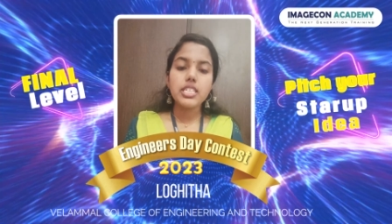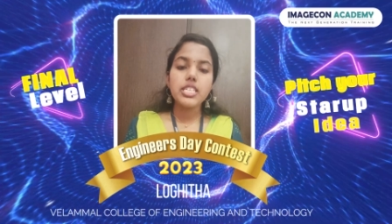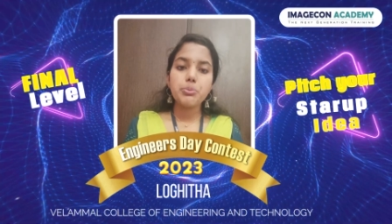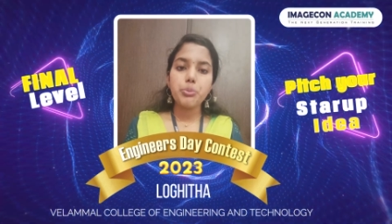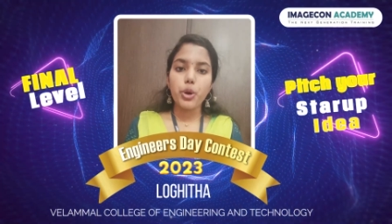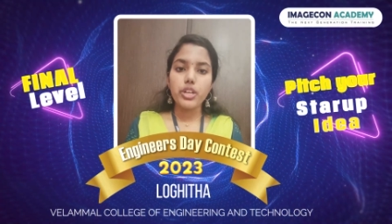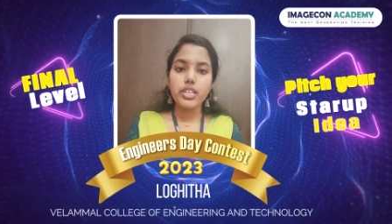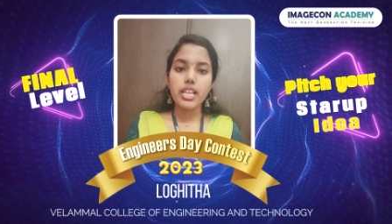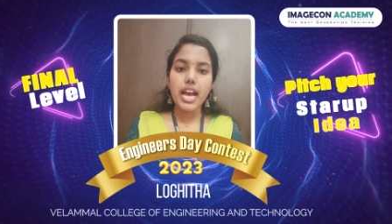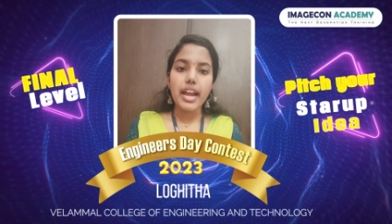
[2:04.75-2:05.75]
this model
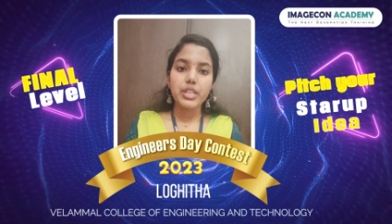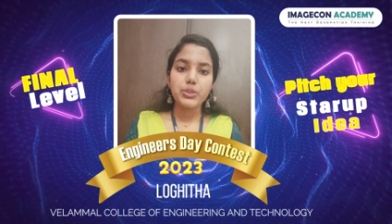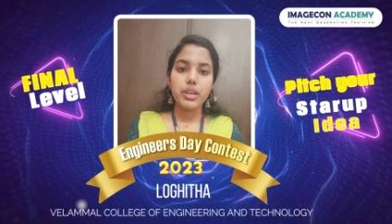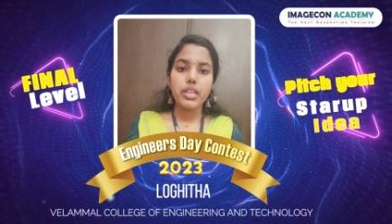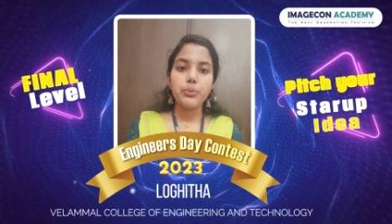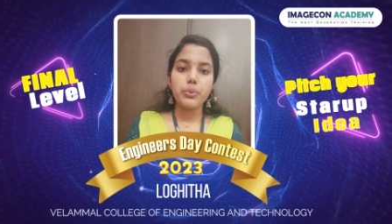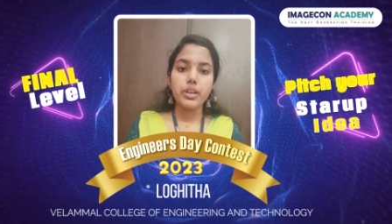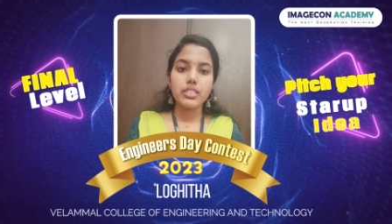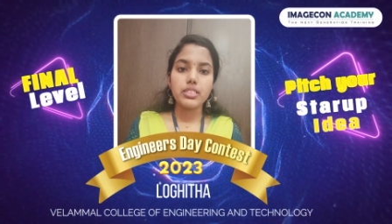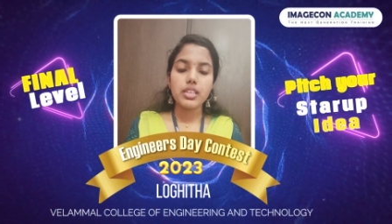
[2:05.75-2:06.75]
actually
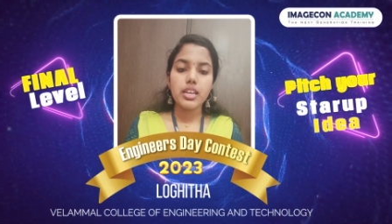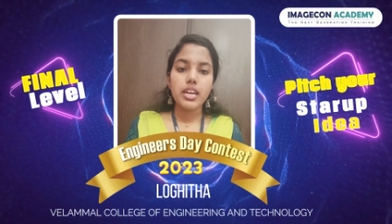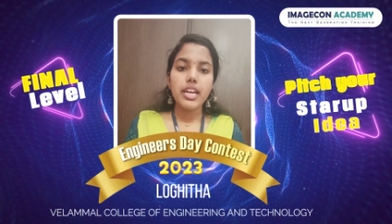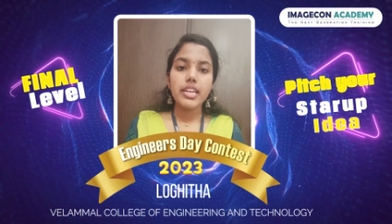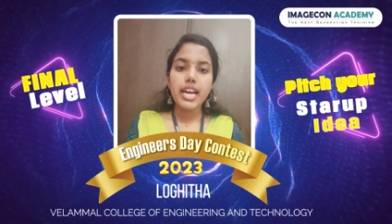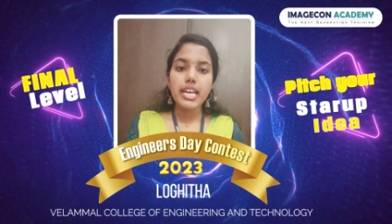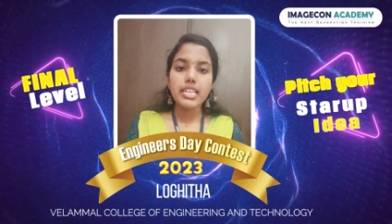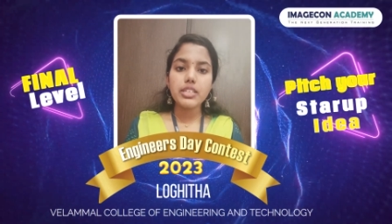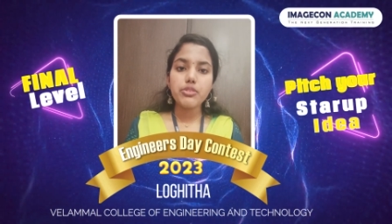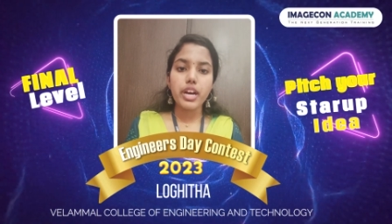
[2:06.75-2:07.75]
work? It has
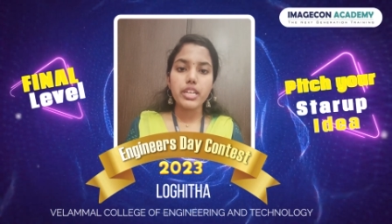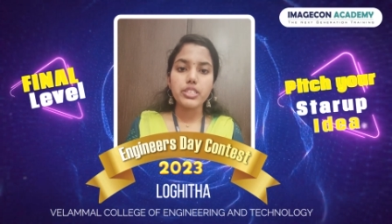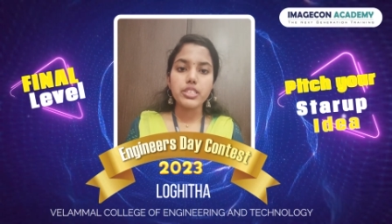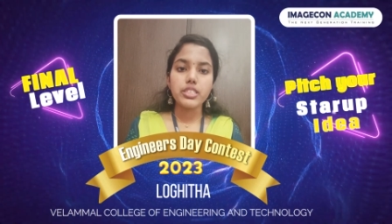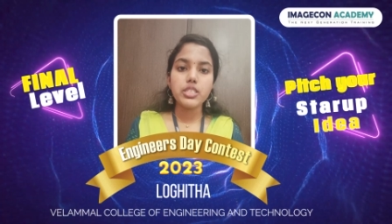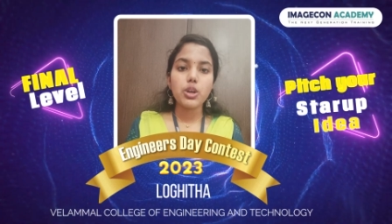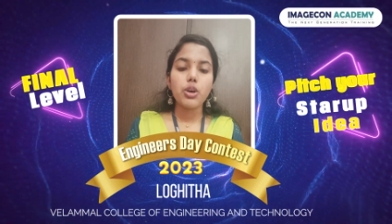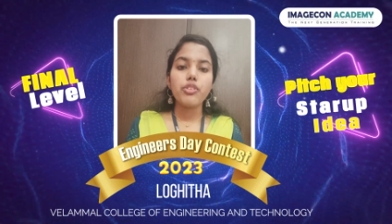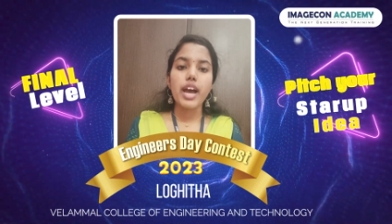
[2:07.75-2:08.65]
the functions of